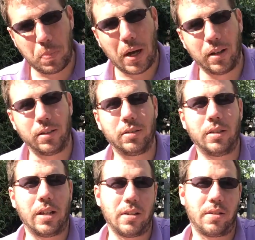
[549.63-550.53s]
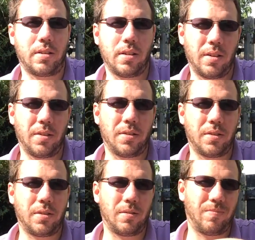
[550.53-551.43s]
But it's
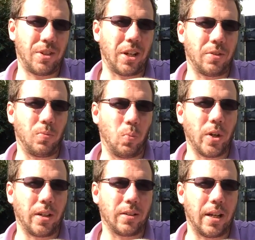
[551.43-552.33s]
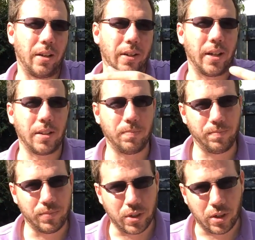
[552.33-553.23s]
6 weeks out of date,
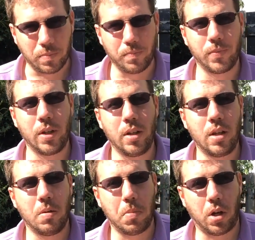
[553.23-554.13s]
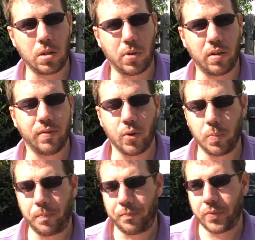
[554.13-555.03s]
so partly my
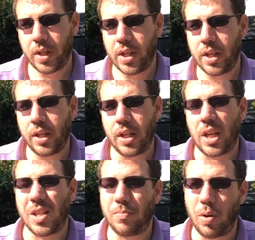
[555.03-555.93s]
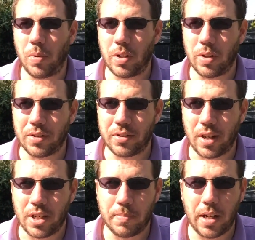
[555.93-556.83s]
fault. It probably does
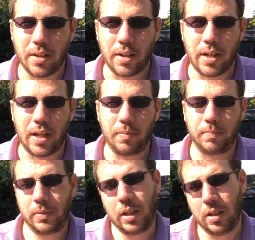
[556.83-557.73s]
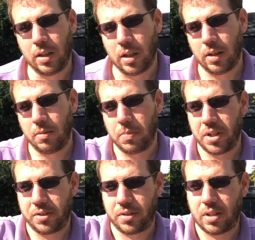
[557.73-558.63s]
taste better than that,
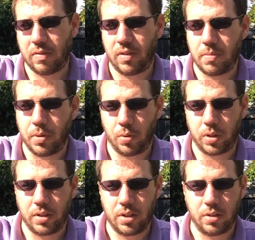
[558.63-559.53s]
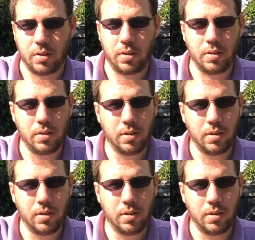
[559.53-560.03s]
but it's definitely bottle conditioned.